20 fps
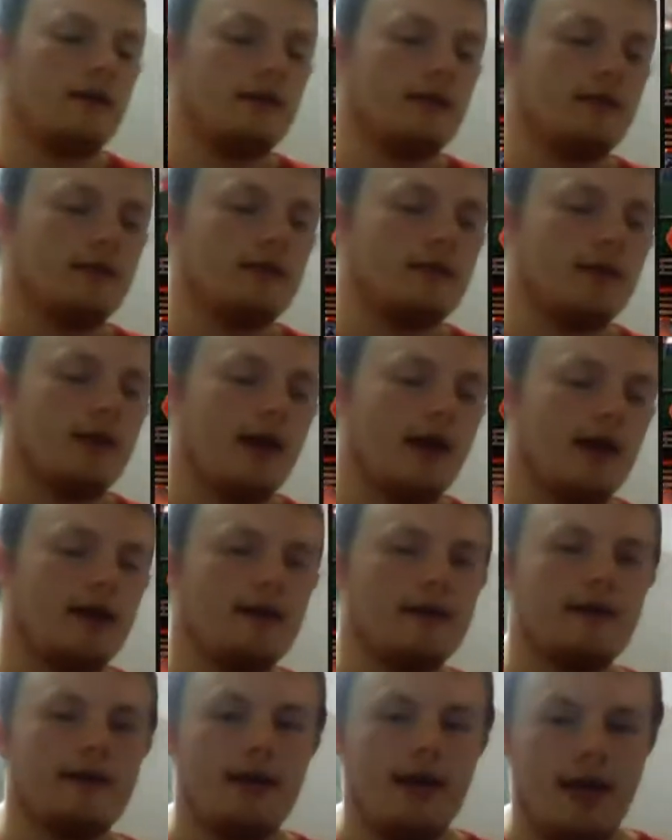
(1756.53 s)
look at that,
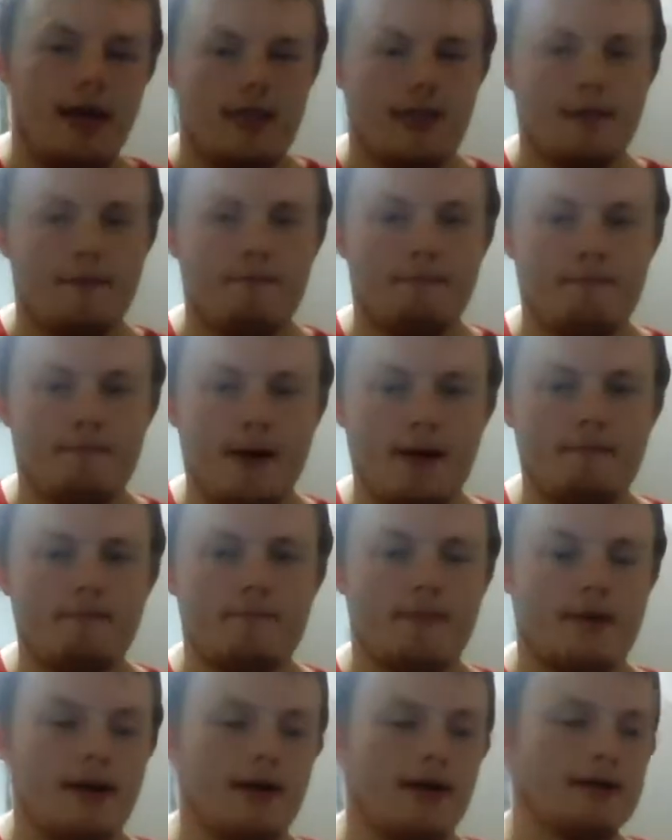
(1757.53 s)
the
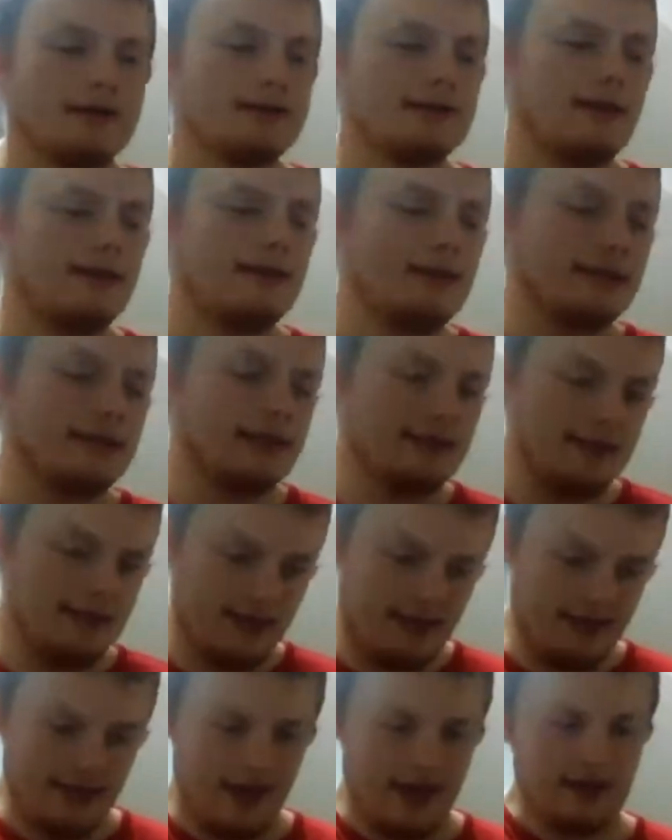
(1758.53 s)
bumper. So this is
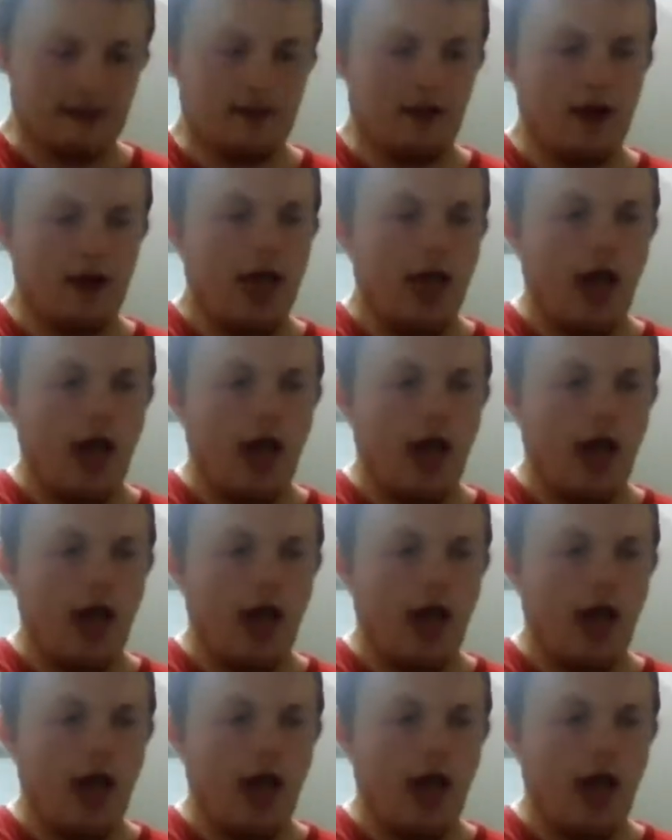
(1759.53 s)
the thing, like,